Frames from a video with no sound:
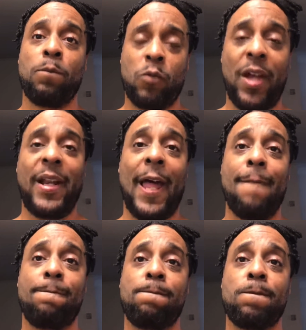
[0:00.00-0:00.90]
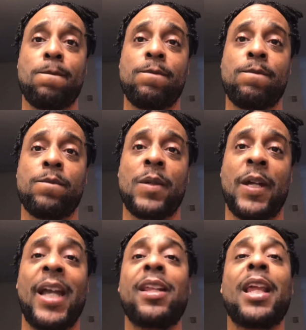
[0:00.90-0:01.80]
Try not.
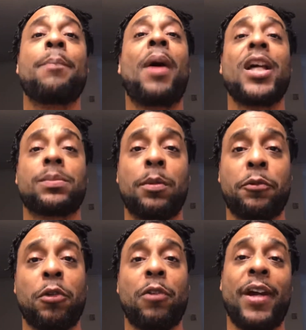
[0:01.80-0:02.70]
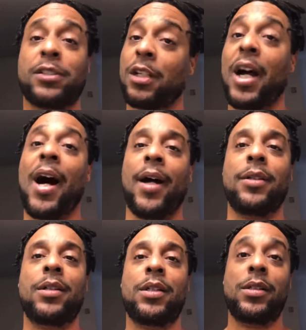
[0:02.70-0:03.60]
Anything possible through the grace of God,
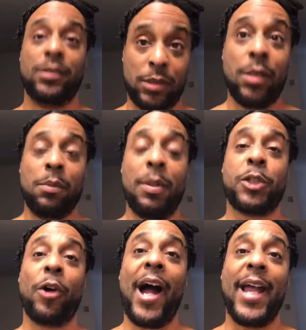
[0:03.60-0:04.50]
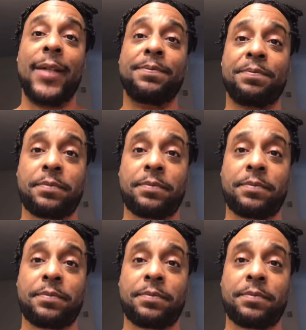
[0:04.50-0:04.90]
but try it.